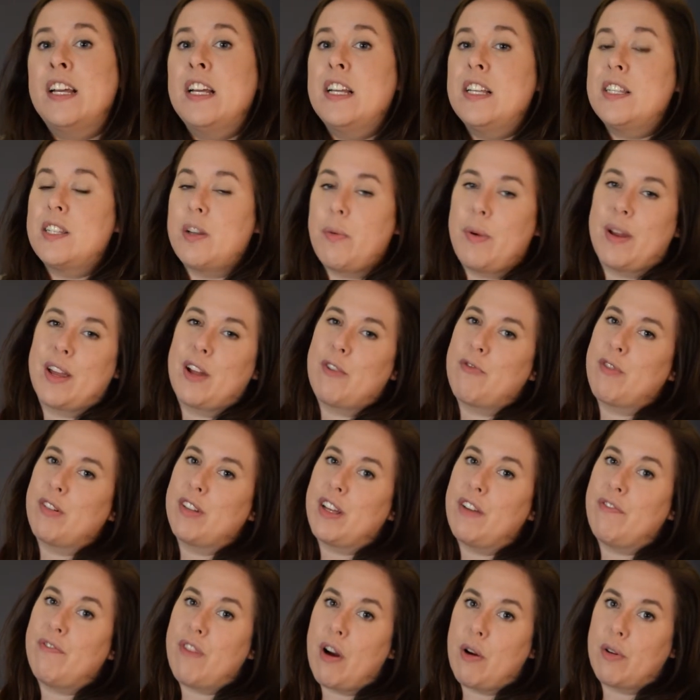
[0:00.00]
so we can
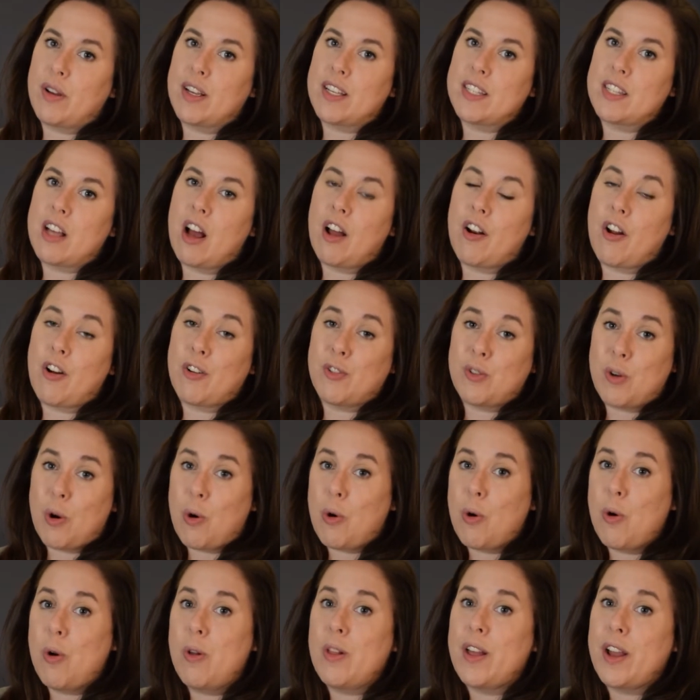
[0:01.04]
really focus on our
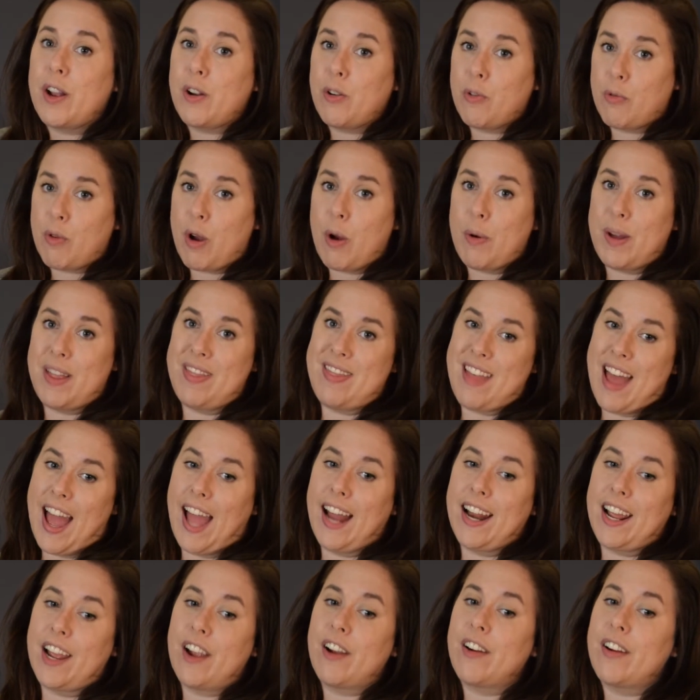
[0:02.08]
goal and grow in
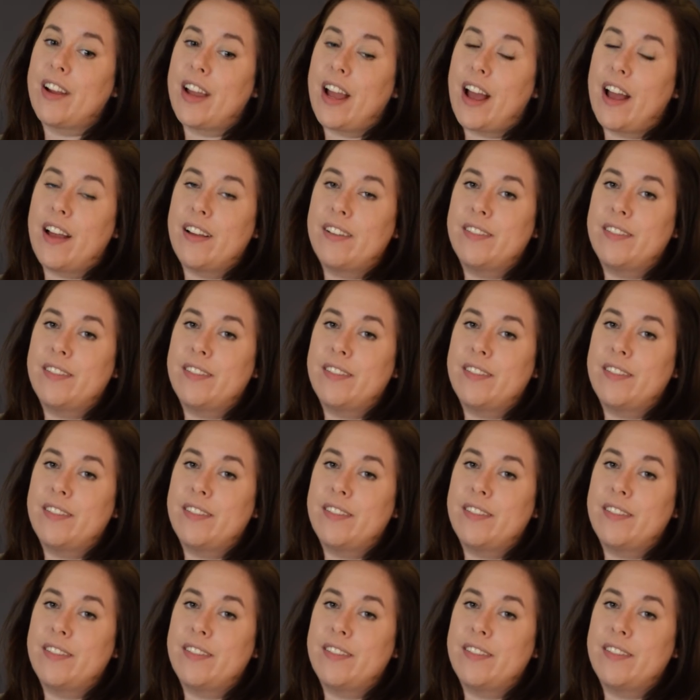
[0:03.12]
that area.